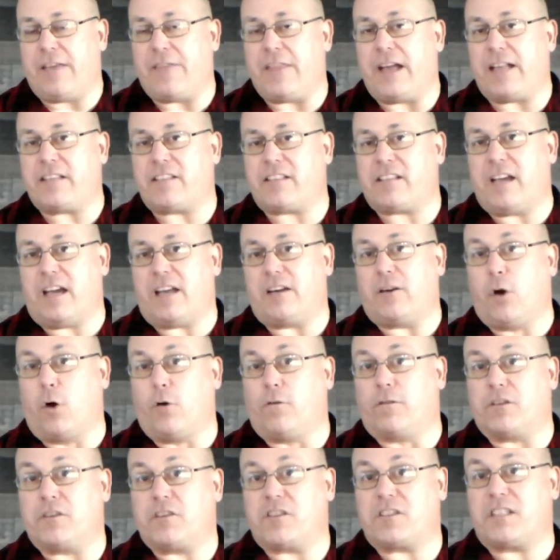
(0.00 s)
And that's gotten
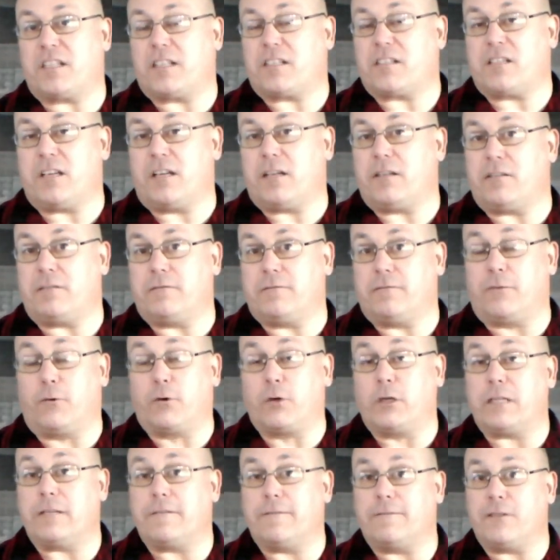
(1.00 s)
over
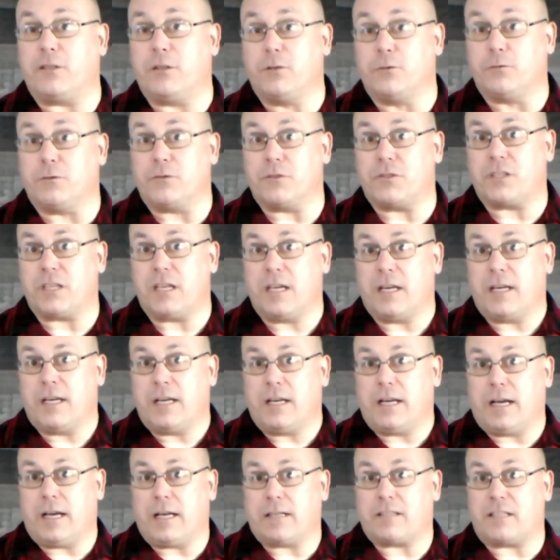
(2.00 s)
640 views
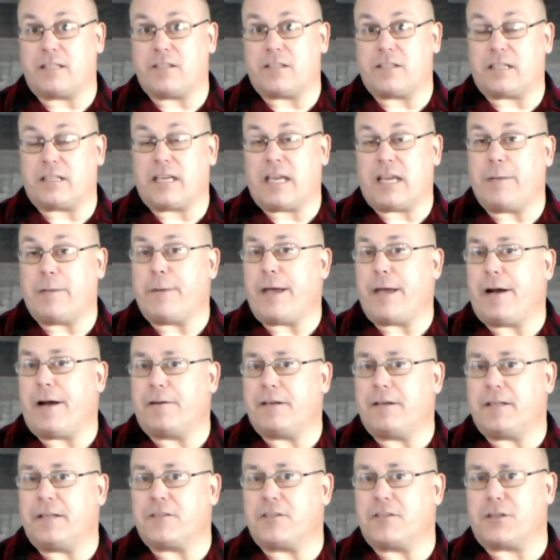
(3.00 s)
since it came
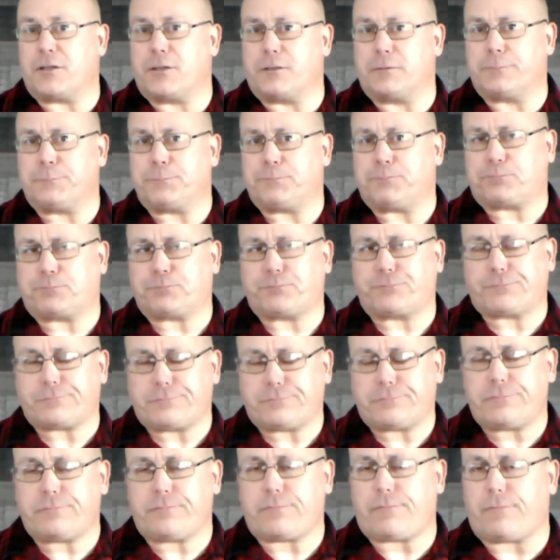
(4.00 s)
out. And so
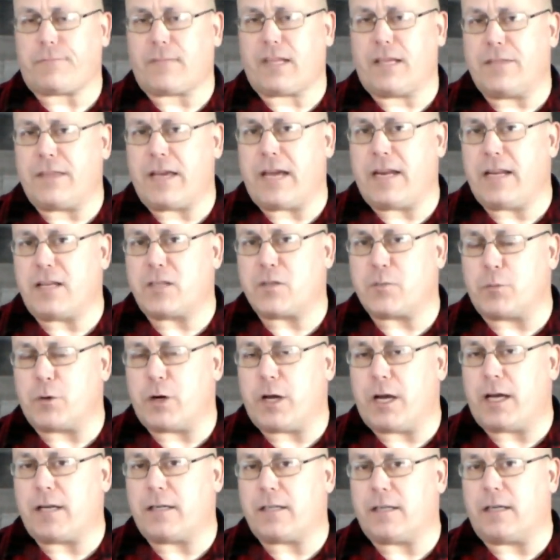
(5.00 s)
that has
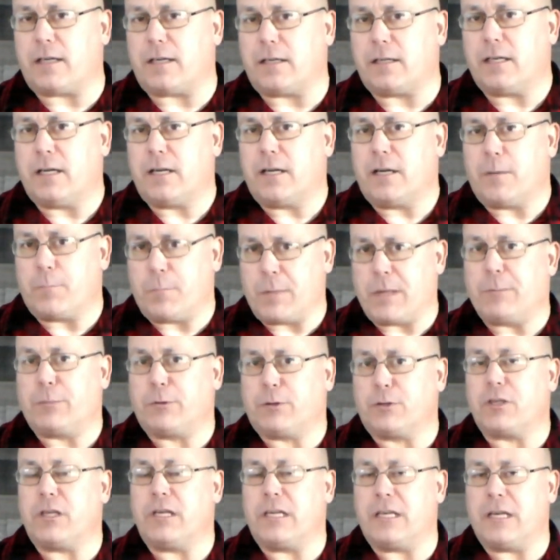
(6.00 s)
brought
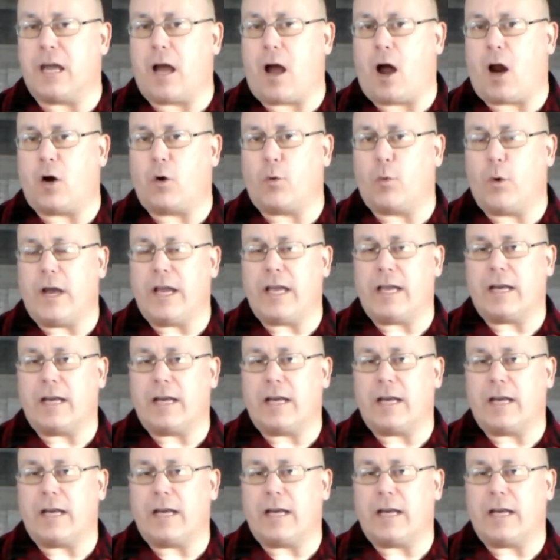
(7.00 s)
people our